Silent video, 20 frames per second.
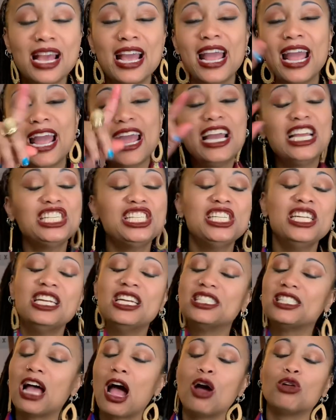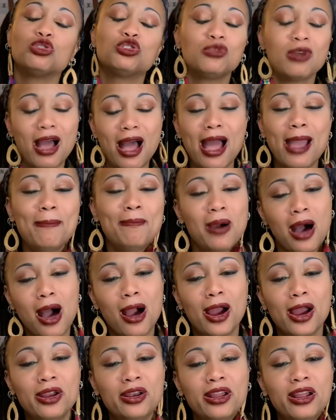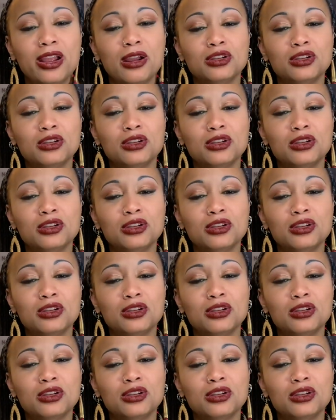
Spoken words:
And she is our Tribe Pioneer.